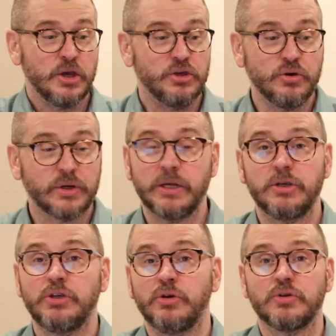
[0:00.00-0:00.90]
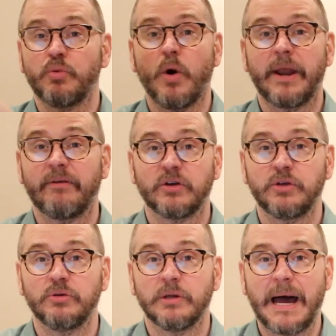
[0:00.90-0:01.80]
You can use whatever
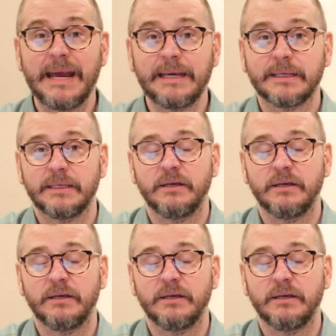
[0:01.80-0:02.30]
you like.